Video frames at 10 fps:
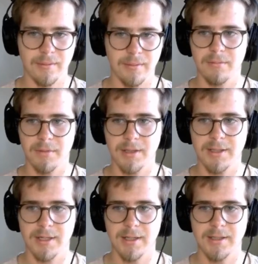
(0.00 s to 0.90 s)
I'm getting
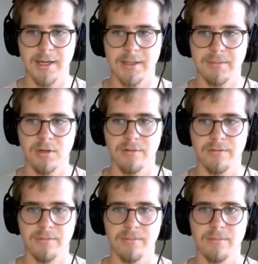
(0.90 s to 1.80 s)
sick of this, guys. Move.
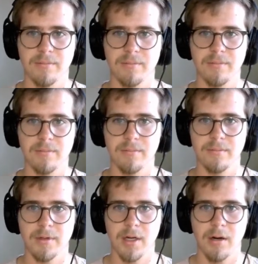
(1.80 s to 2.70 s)

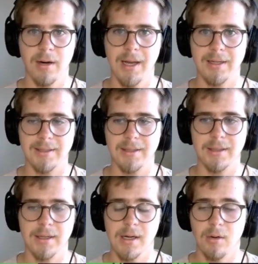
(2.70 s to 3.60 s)
Alright.
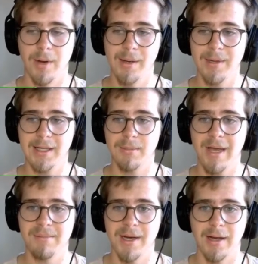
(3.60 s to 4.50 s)
Well, we got the
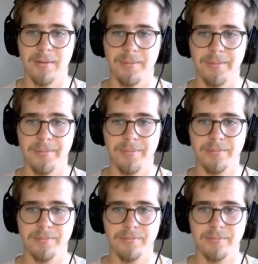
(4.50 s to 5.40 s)
map now.
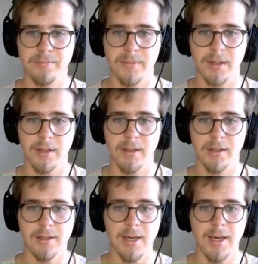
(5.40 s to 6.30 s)

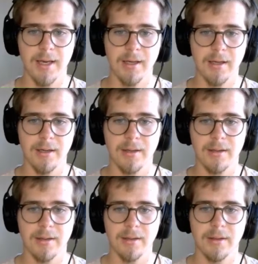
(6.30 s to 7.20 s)
Yay.
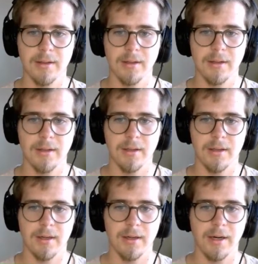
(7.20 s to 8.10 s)

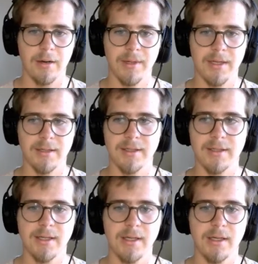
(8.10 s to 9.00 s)
Now we can
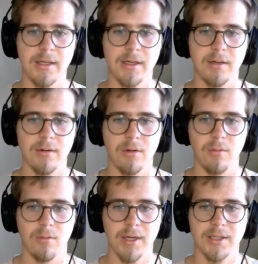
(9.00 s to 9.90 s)
see
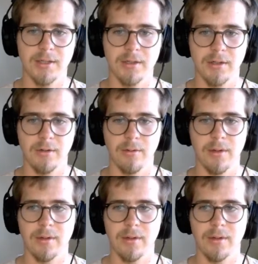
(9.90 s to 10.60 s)
what to do.